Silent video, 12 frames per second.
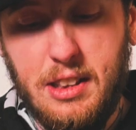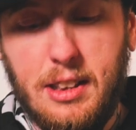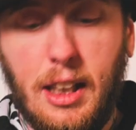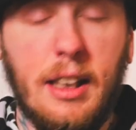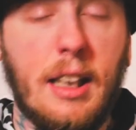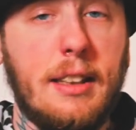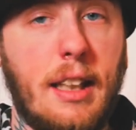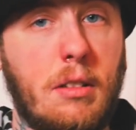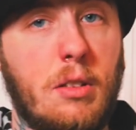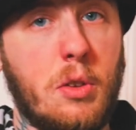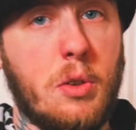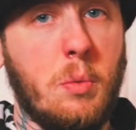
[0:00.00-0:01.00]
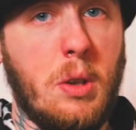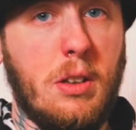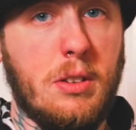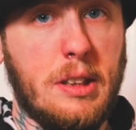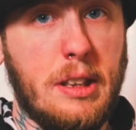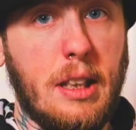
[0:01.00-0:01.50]
taking down those
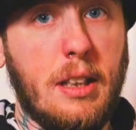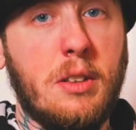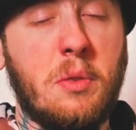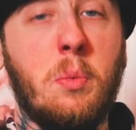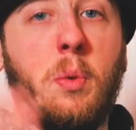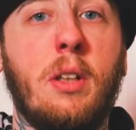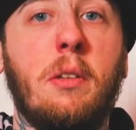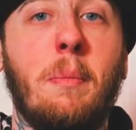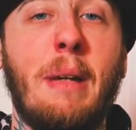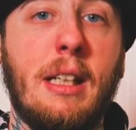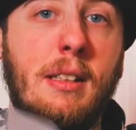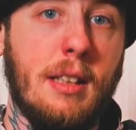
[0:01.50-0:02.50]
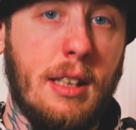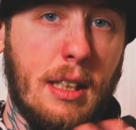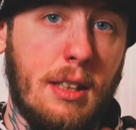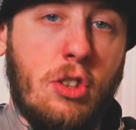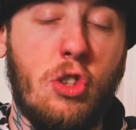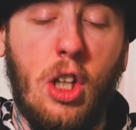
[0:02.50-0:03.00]
walls is what made
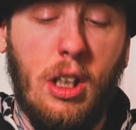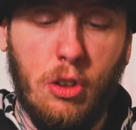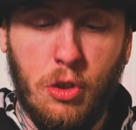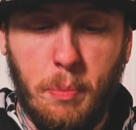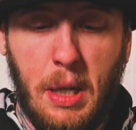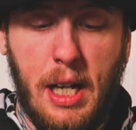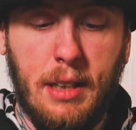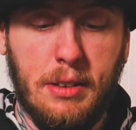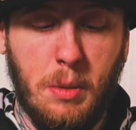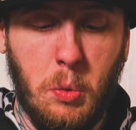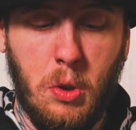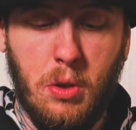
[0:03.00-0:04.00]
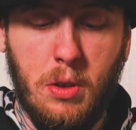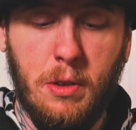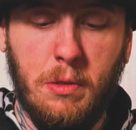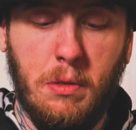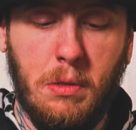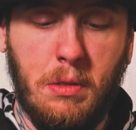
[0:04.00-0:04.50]
this change possible.
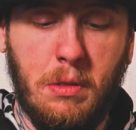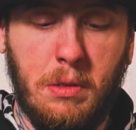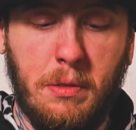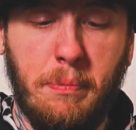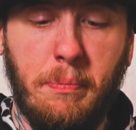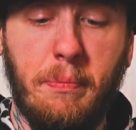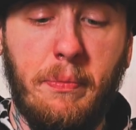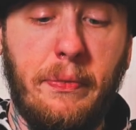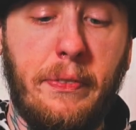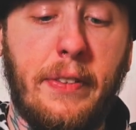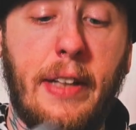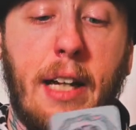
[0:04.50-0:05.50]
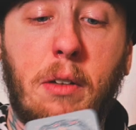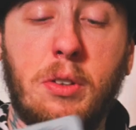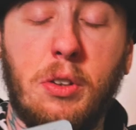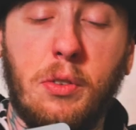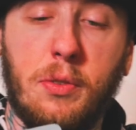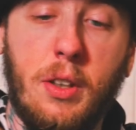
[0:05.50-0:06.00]
Now,
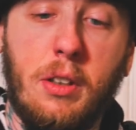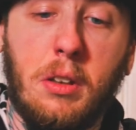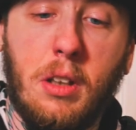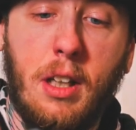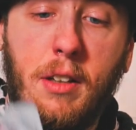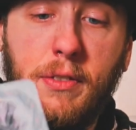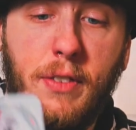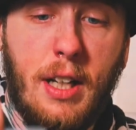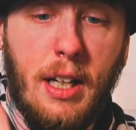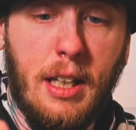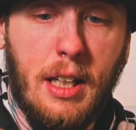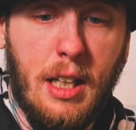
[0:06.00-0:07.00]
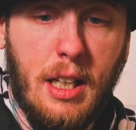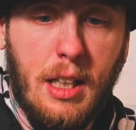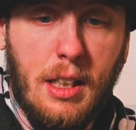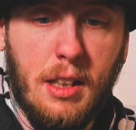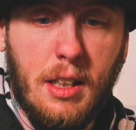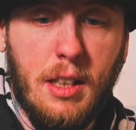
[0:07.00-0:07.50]
to further clarify,
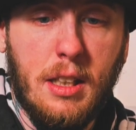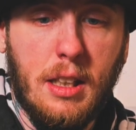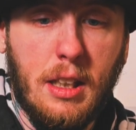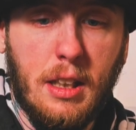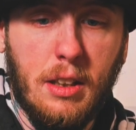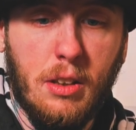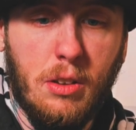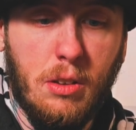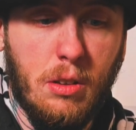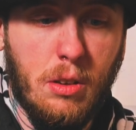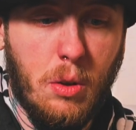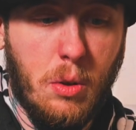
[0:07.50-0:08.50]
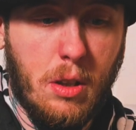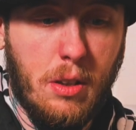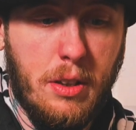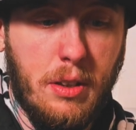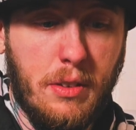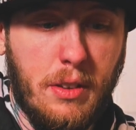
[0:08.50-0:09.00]
the
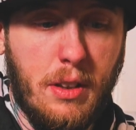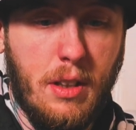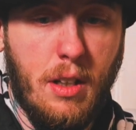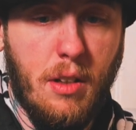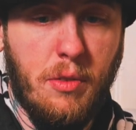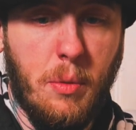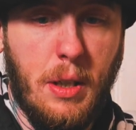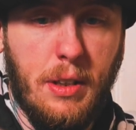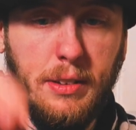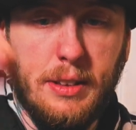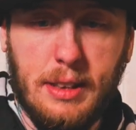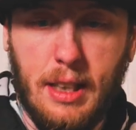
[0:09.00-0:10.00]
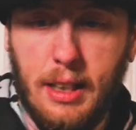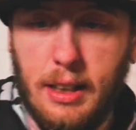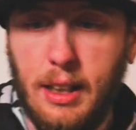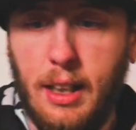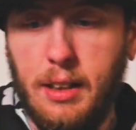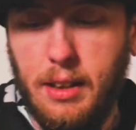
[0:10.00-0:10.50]
Lord of Wands,
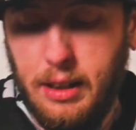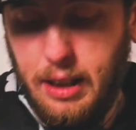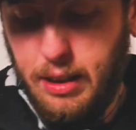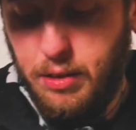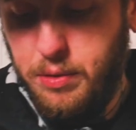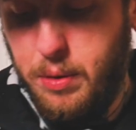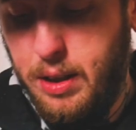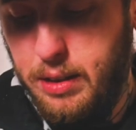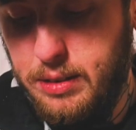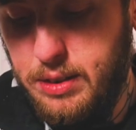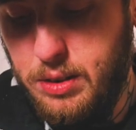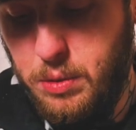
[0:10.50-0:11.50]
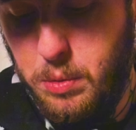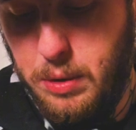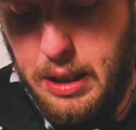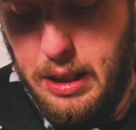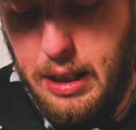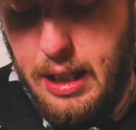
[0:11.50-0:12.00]
aka the King of Wands,
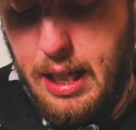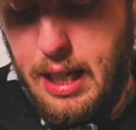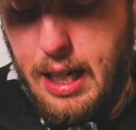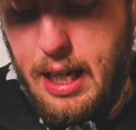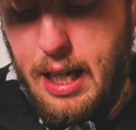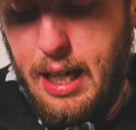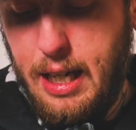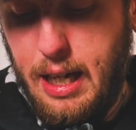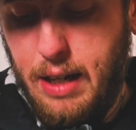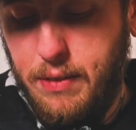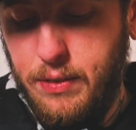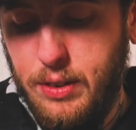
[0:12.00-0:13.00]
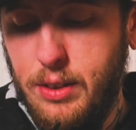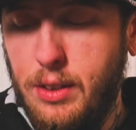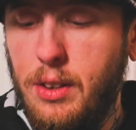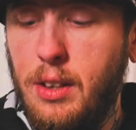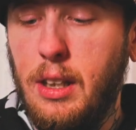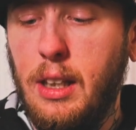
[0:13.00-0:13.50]
we have
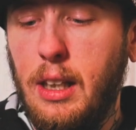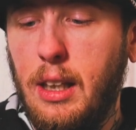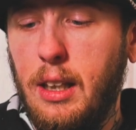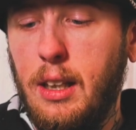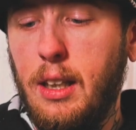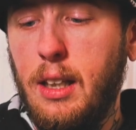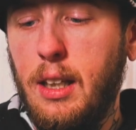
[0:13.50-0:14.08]
the...